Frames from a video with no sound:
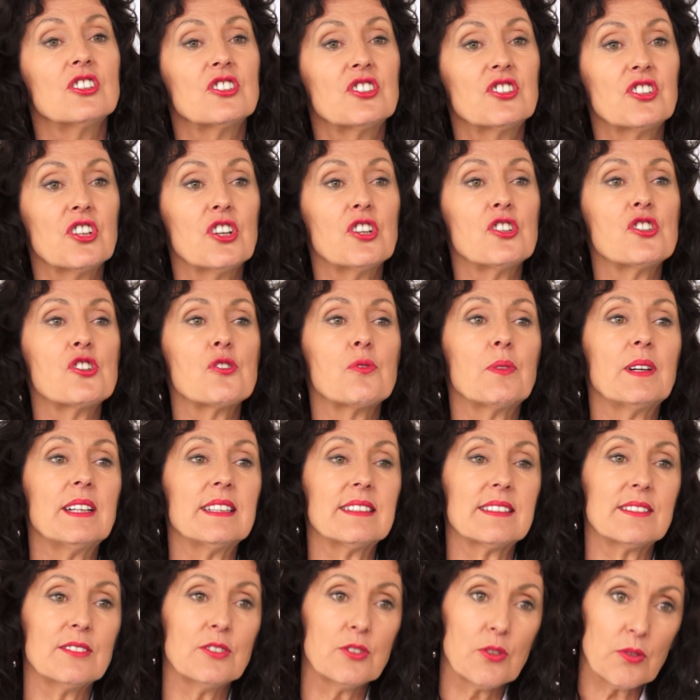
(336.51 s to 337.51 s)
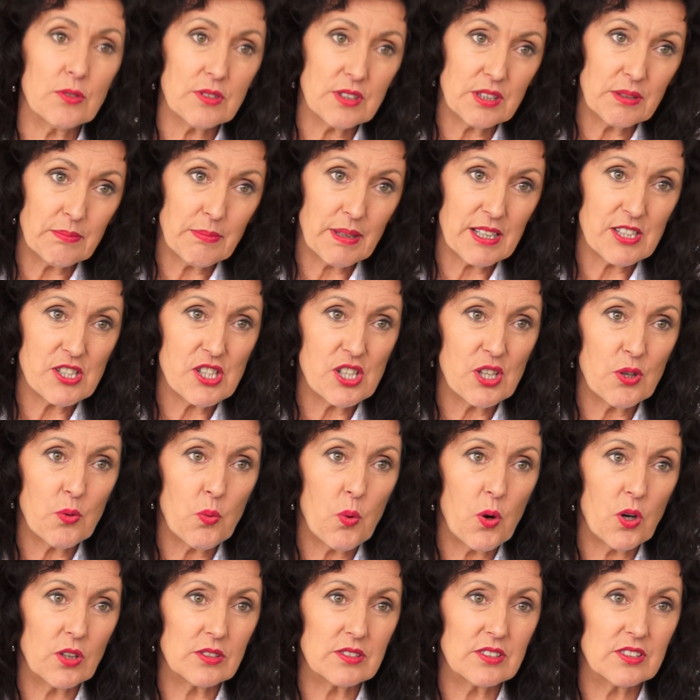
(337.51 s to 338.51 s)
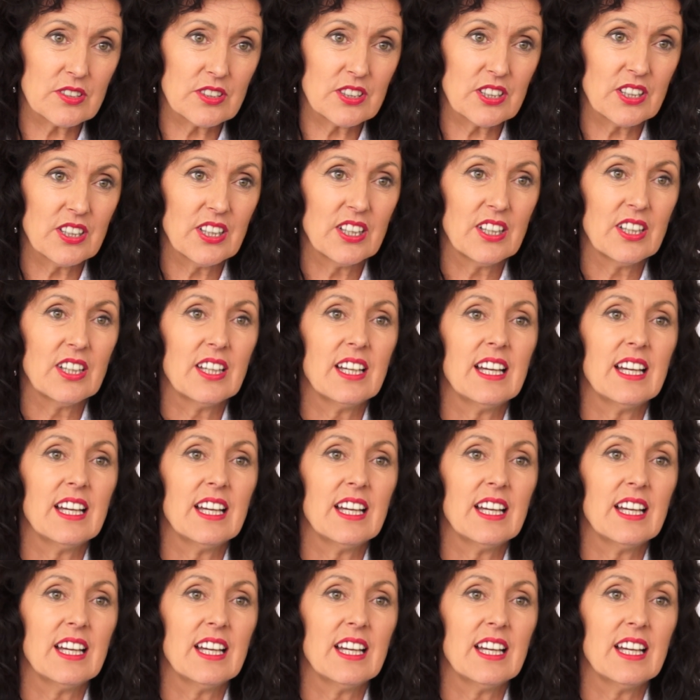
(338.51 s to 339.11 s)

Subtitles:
Surgery is not a magic wand,